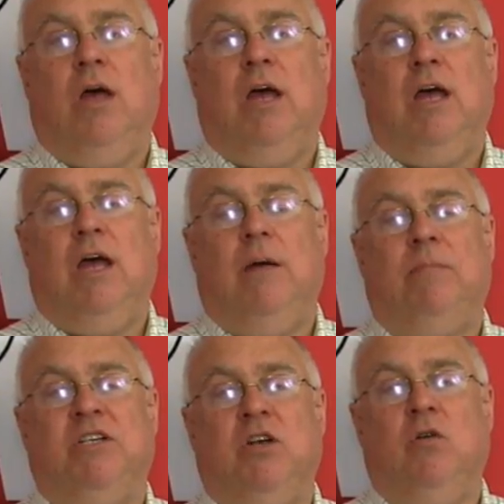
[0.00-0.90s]

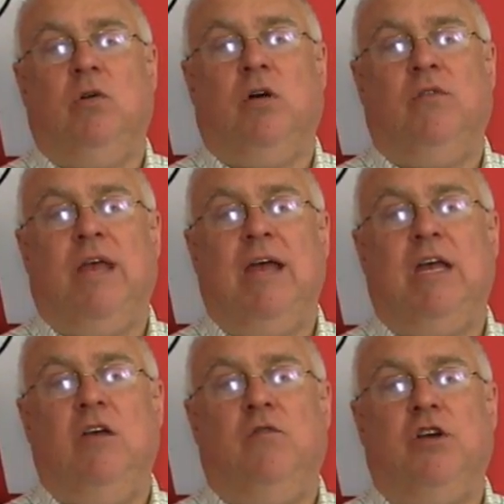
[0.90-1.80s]
episode of
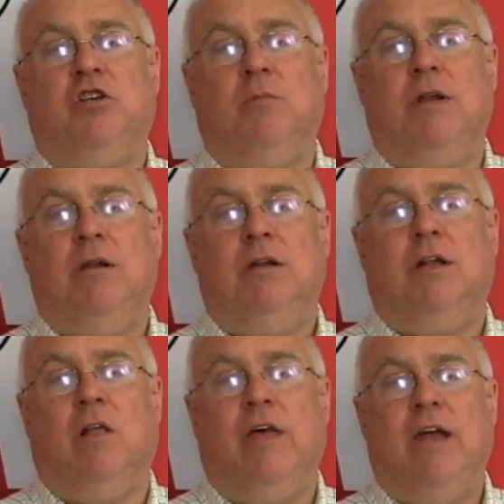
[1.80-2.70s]
Yankee Fisherman.
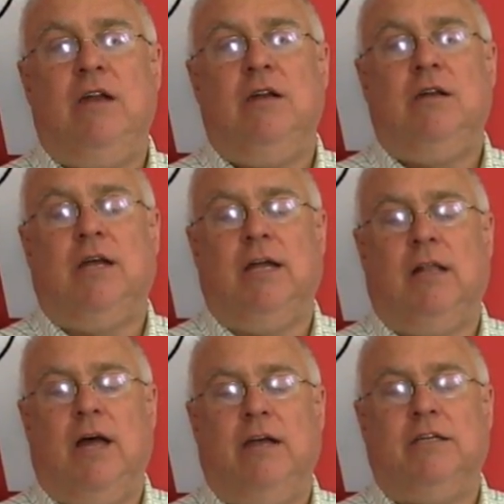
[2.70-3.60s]
Till then, tight
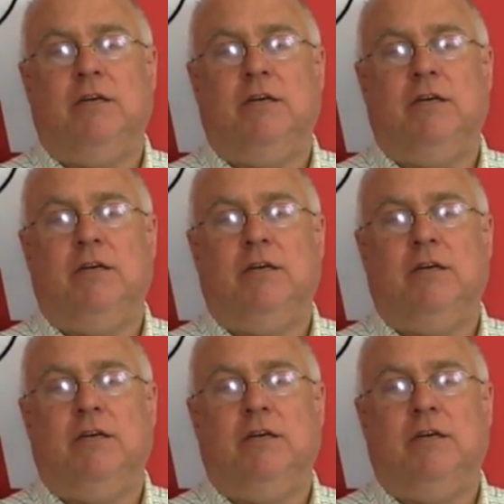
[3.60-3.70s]
lines.